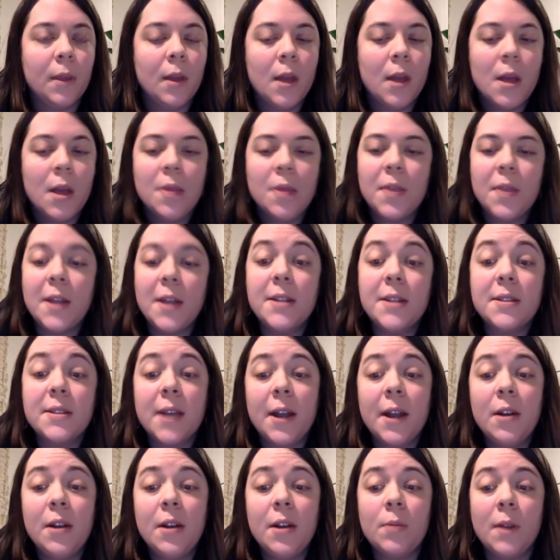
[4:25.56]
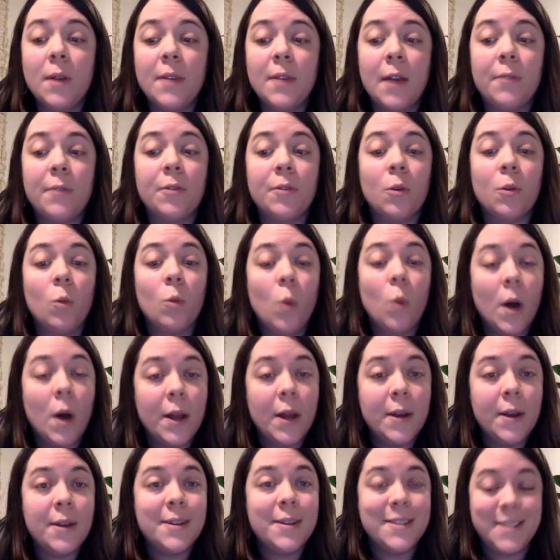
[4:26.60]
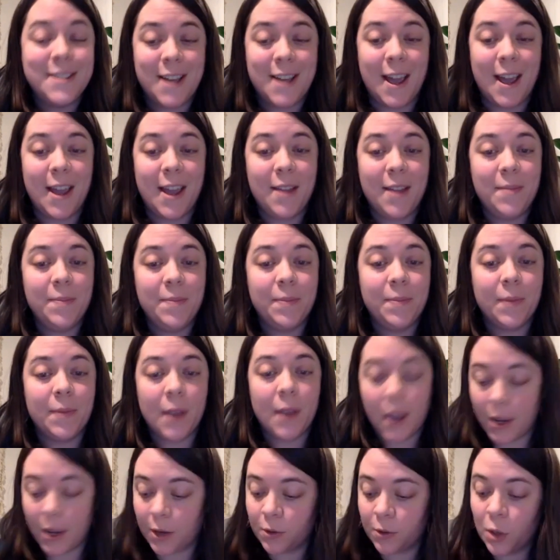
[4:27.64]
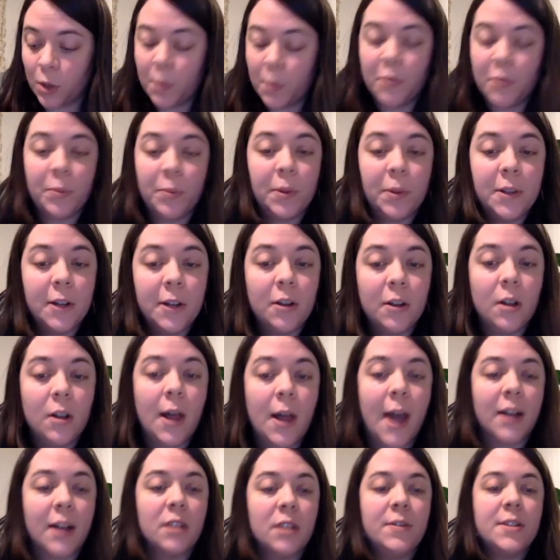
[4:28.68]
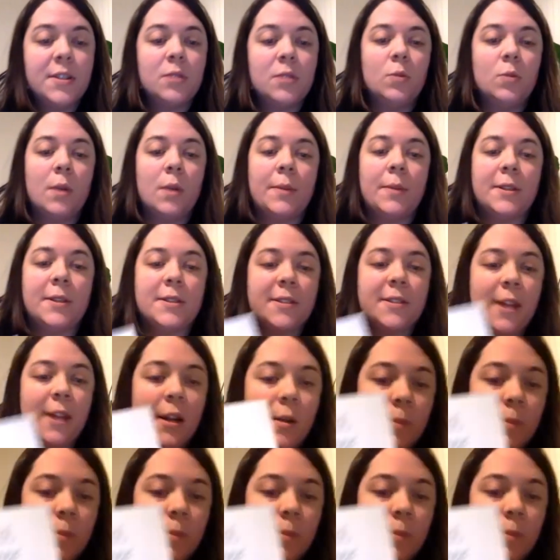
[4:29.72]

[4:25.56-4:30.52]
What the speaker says: They decided to run that for one day, and a group of political activist women stayed up